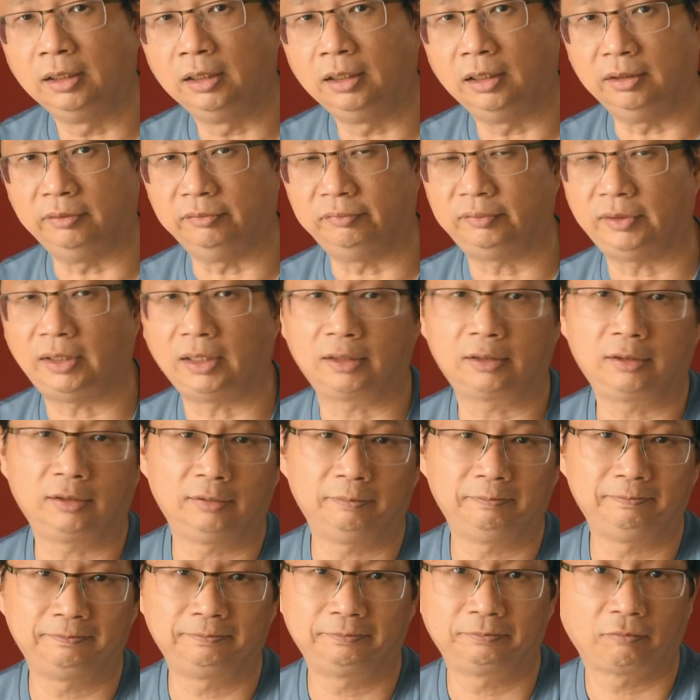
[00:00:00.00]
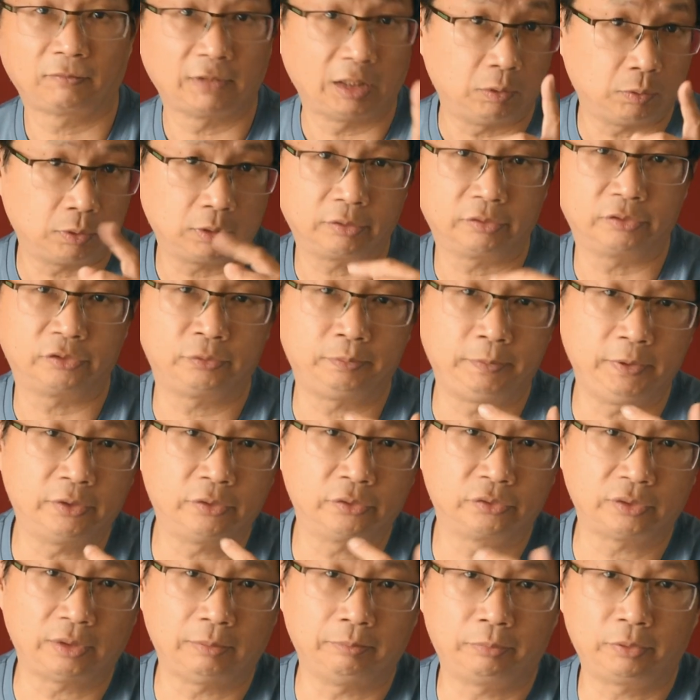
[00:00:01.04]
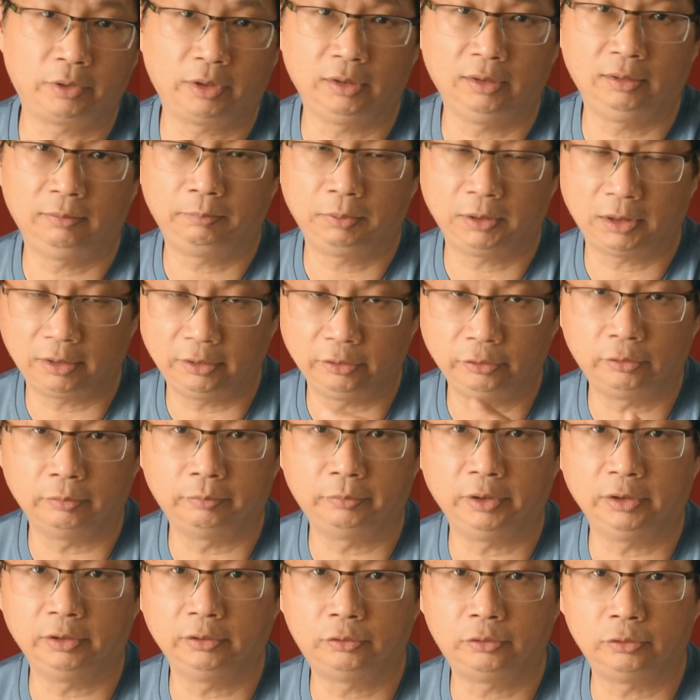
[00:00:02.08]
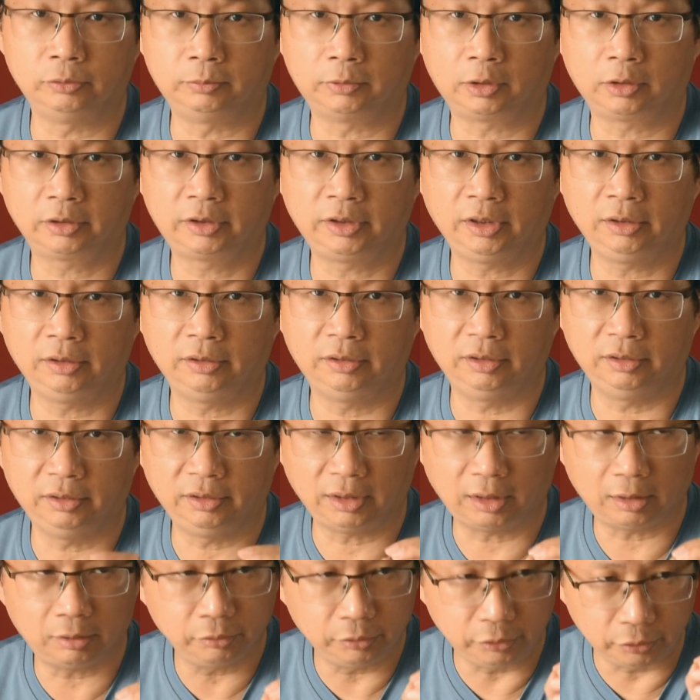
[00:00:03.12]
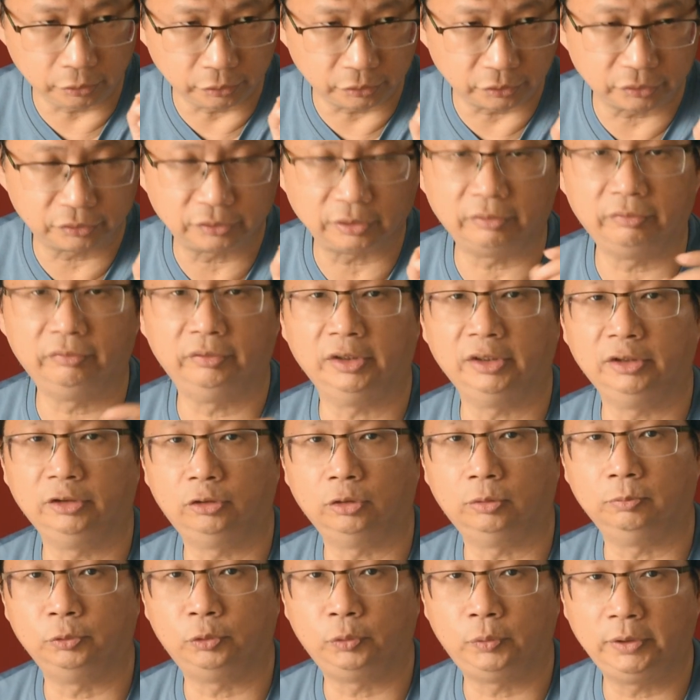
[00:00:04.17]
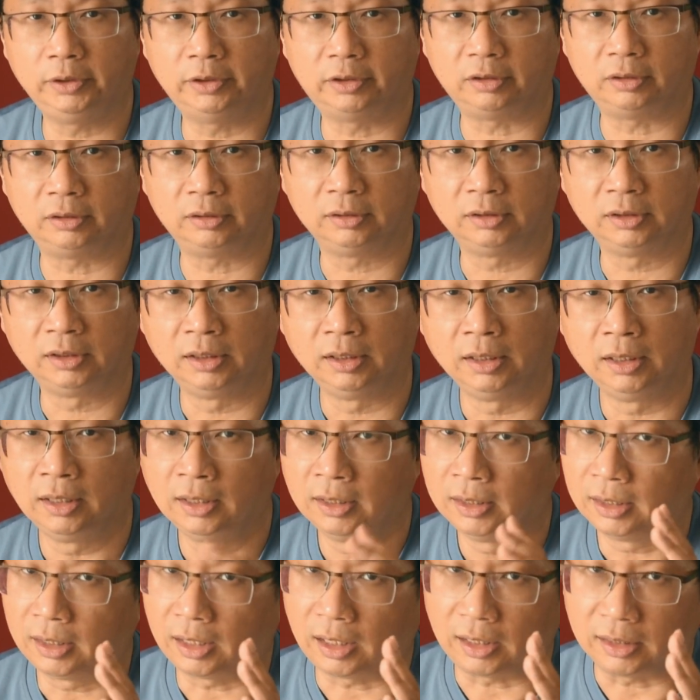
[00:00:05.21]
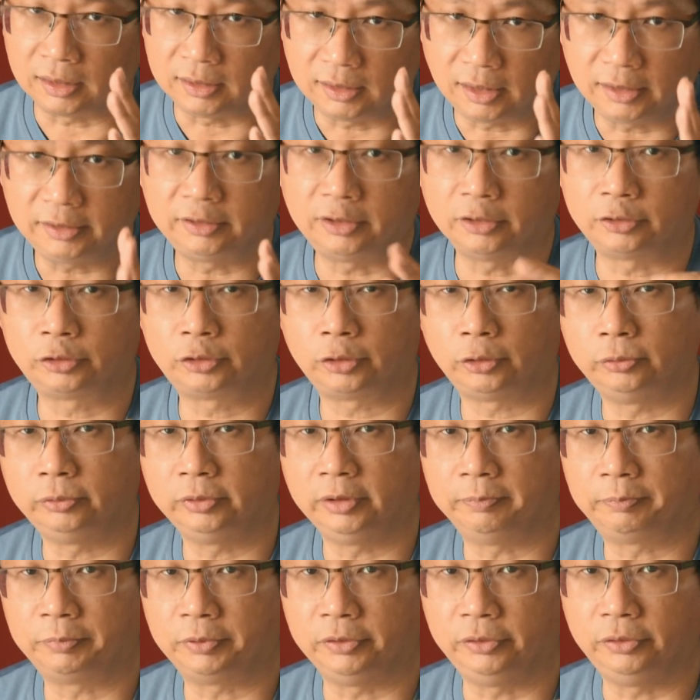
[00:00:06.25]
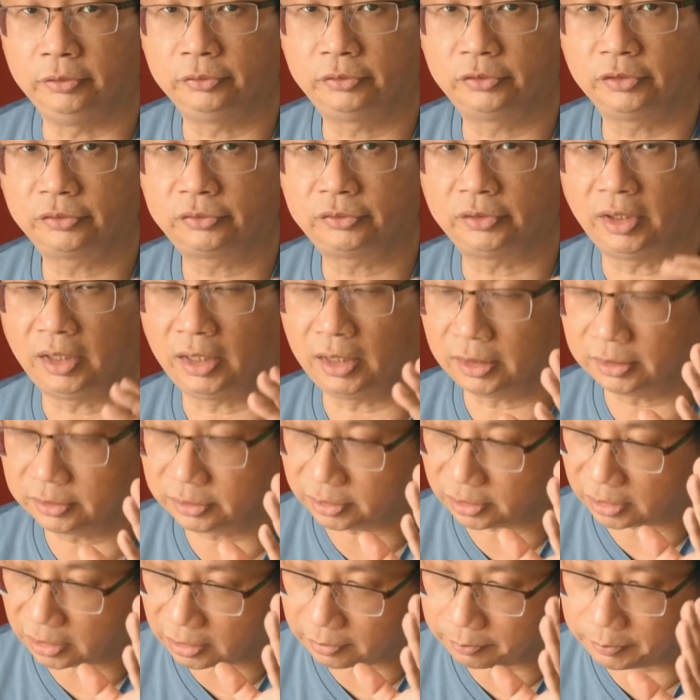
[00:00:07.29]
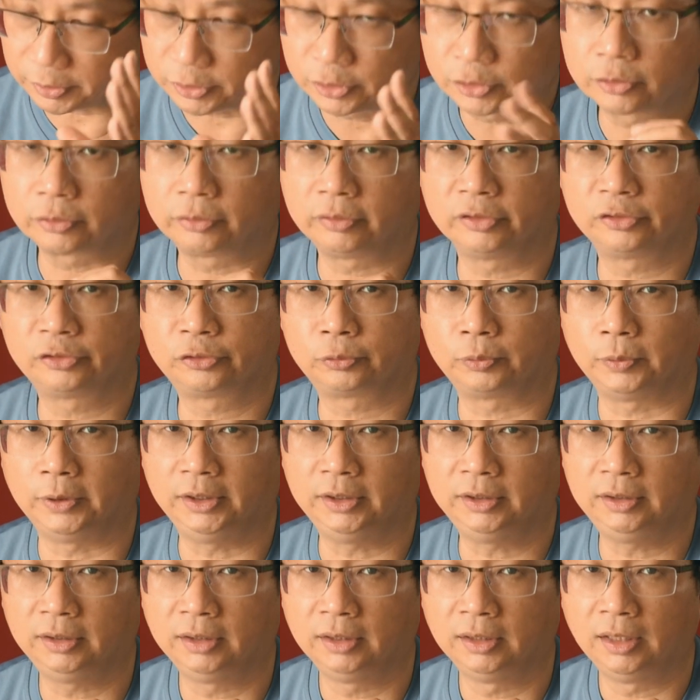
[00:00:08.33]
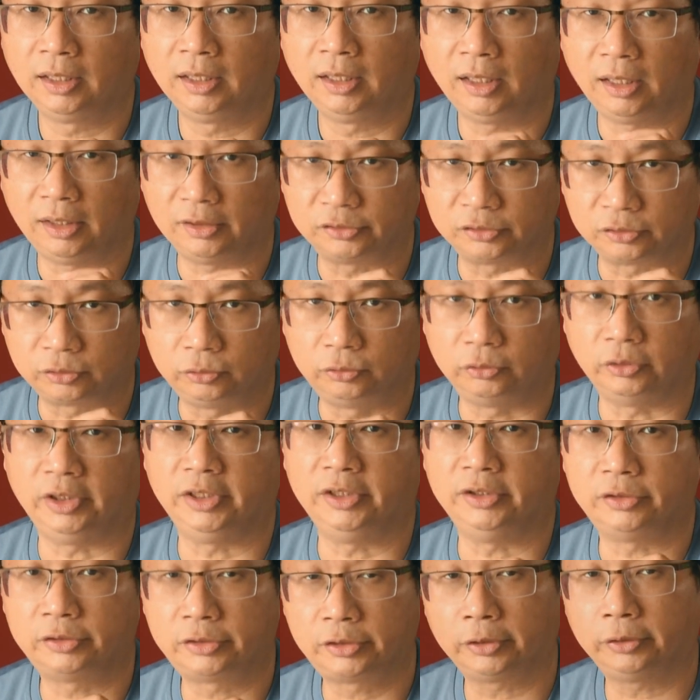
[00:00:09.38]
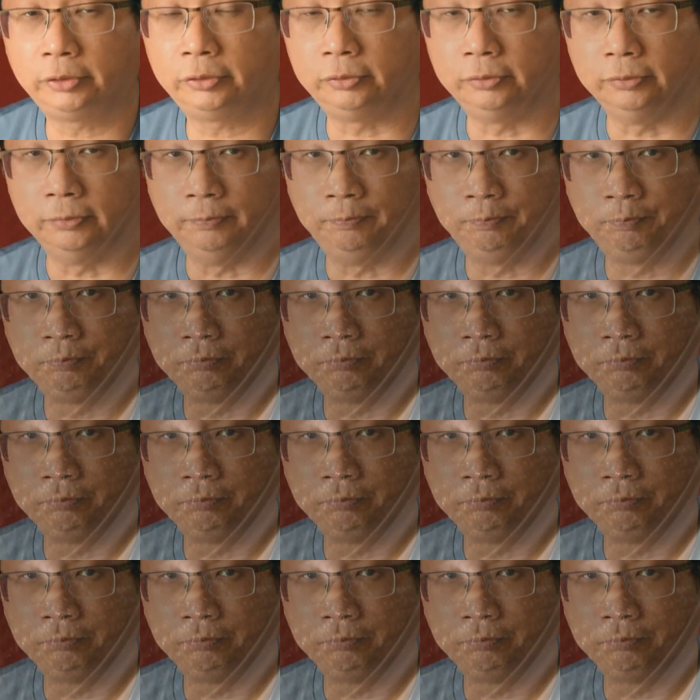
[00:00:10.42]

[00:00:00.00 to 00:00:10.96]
In fact, one of the speakers I'm planning to bring to market now uses a ring dome tweeter. I like the tone it produces and the Apertura swing has great tone.